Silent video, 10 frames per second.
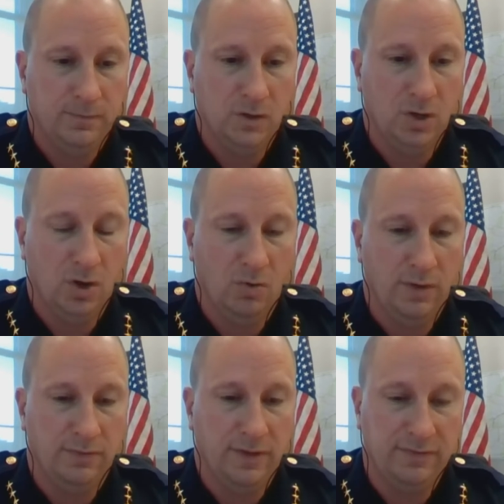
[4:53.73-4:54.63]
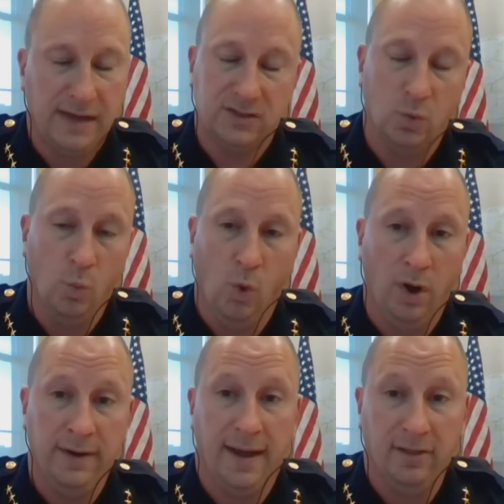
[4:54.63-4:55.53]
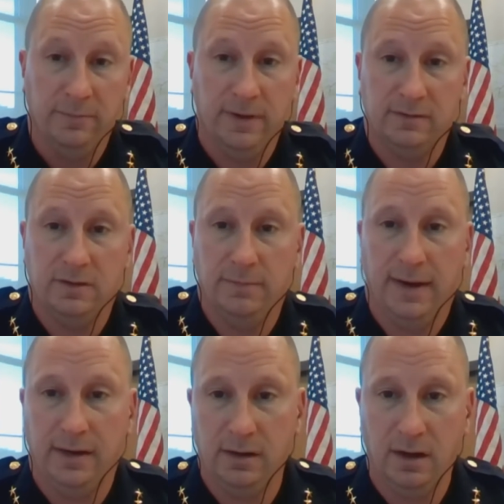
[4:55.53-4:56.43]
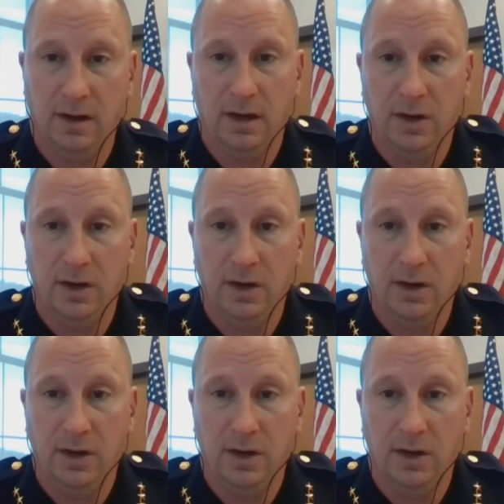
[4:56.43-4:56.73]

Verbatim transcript: you know that, that that's a one element to make uh,